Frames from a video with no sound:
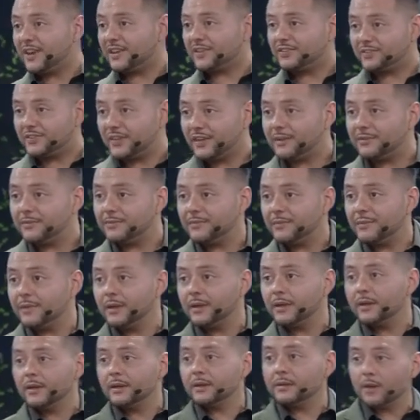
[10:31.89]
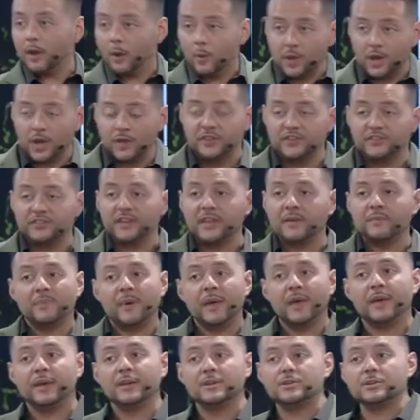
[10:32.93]
a sin. Are we on the same
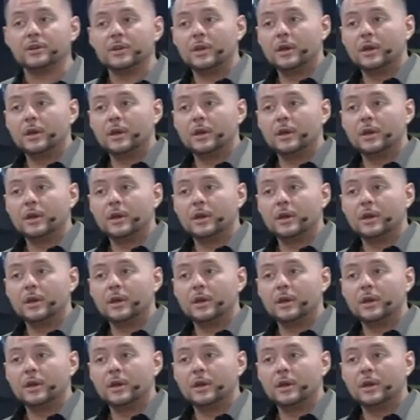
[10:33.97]
page?